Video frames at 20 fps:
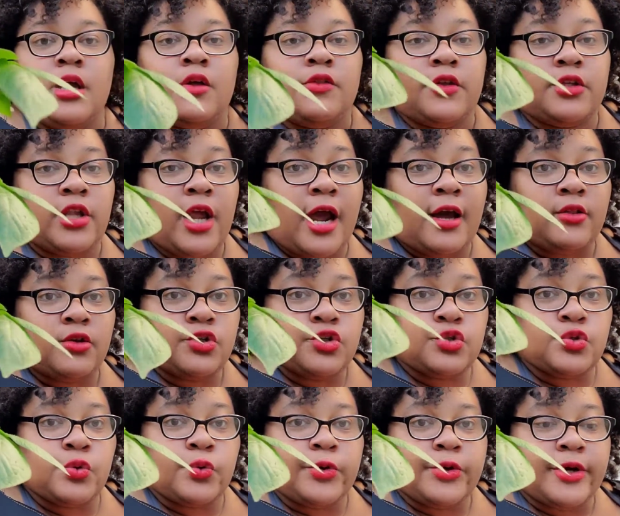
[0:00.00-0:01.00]
dollar
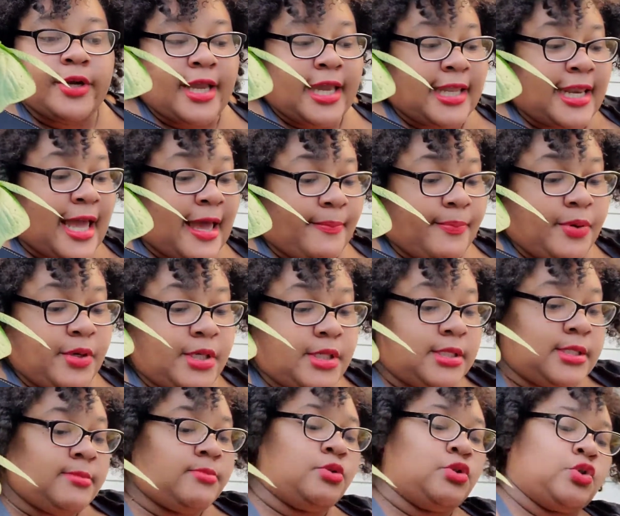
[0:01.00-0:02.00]
store. And I put
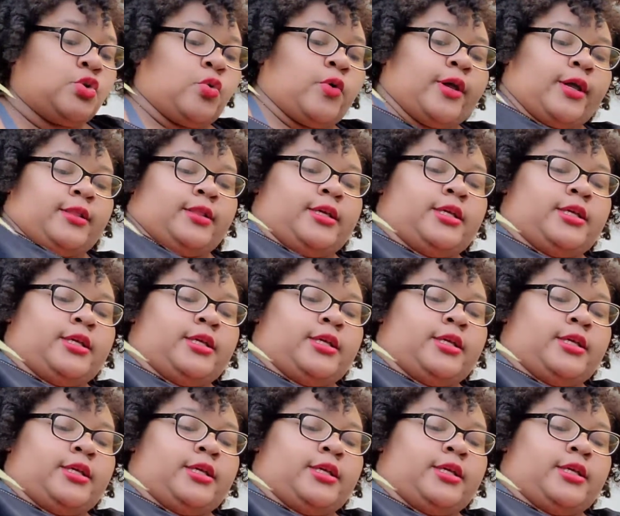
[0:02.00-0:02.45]
some soil